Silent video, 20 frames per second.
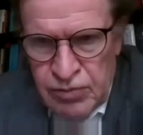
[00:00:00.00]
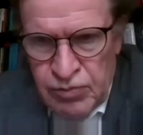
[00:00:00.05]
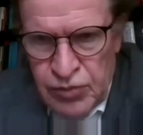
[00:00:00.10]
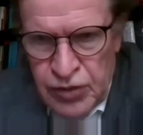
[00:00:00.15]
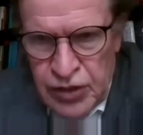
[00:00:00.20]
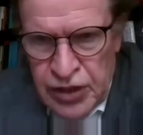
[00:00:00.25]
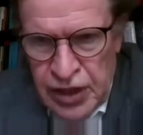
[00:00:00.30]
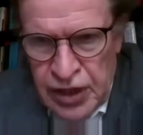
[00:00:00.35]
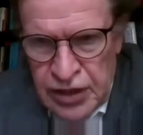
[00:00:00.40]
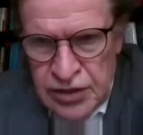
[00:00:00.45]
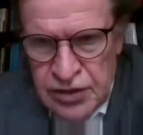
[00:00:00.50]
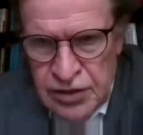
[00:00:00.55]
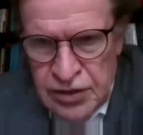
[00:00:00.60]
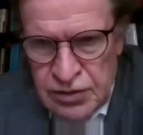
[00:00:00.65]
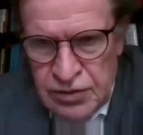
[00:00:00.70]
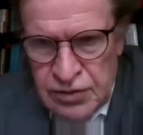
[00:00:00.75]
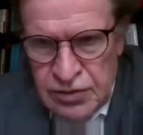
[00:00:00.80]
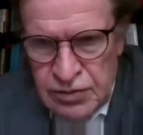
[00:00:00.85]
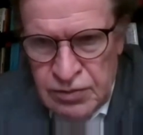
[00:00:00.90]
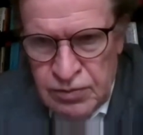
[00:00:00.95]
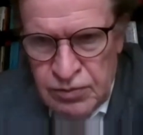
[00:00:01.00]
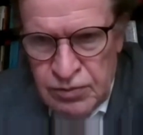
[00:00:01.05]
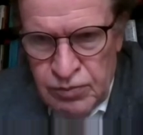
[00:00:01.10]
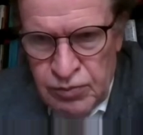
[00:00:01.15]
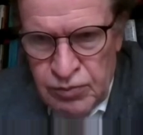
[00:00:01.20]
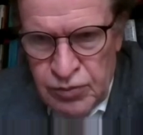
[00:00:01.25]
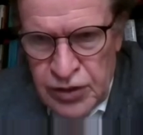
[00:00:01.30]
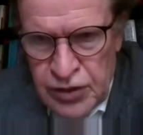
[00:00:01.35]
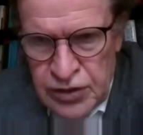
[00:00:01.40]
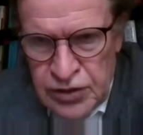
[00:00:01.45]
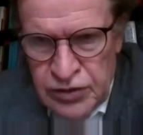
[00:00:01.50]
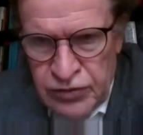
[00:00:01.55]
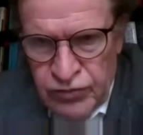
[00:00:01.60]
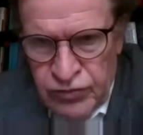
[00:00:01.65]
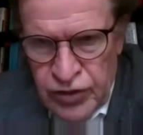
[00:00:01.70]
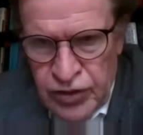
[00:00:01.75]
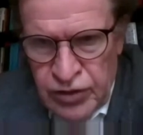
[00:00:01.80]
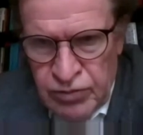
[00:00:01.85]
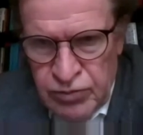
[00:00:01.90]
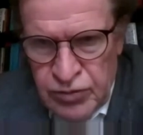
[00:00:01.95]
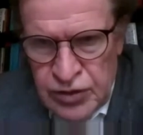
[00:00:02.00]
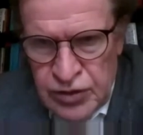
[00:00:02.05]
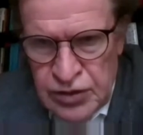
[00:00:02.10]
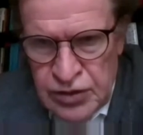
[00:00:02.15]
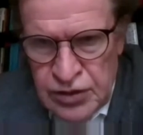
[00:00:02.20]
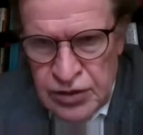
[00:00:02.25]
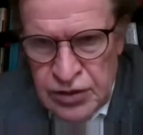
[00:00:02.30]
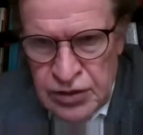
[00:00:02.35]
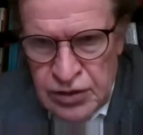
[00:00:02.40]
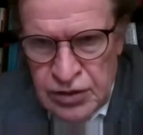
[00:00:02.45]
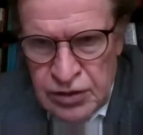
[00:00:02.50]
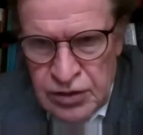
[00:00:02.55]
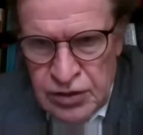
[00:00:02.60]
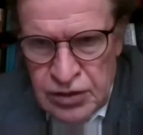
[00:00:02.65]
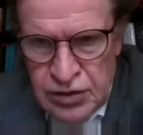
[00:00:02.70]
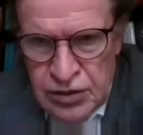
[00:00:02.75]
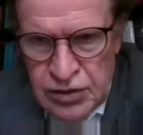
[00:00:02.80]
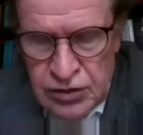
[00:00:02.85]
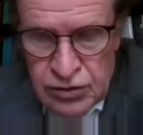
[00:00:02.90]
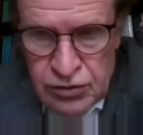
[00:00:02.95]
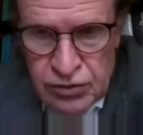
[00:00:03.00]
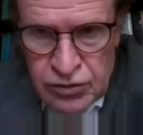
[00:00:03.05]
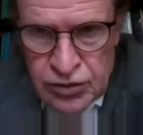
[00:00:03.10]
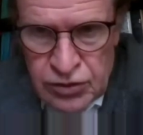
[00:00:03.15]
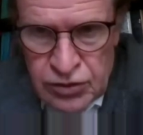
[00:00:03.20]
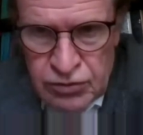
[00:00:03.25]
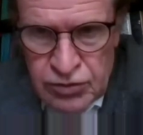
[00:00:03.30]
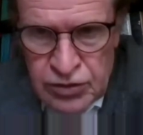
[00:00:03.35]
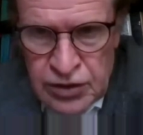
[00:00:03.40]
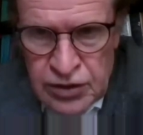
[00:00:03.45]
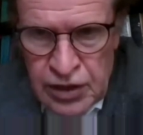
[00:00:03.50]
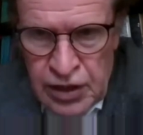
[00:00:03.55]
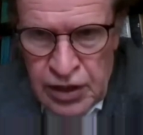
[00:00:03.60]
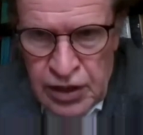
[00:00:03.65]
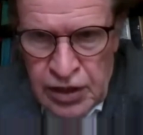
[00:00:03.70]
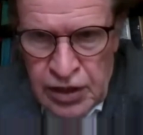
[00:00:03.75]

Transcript: big asset price developments, and as a consequence,